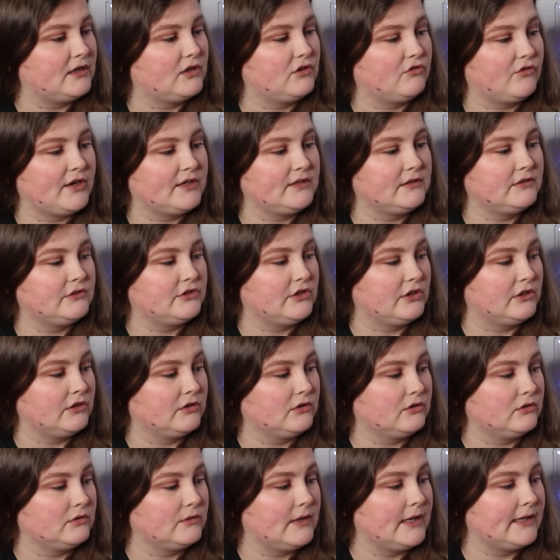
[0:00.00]
Greater
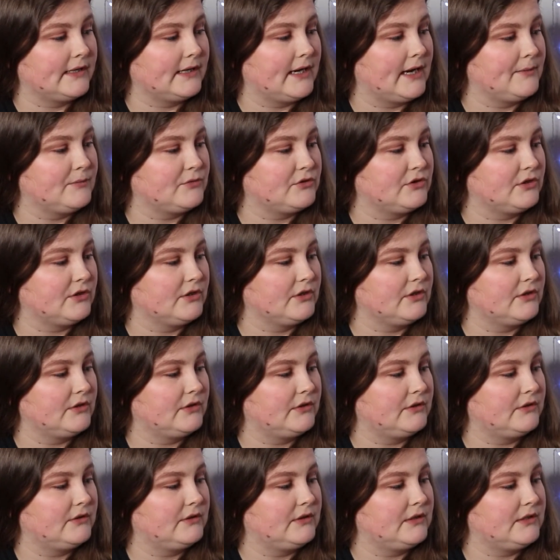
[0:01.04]
Jungle and capture
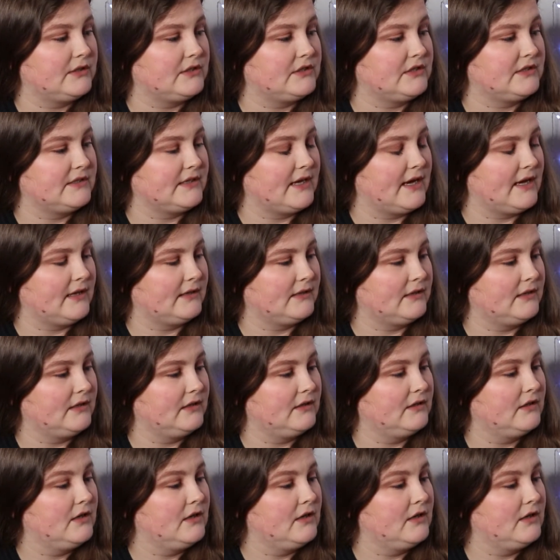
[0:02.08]
the Shitani,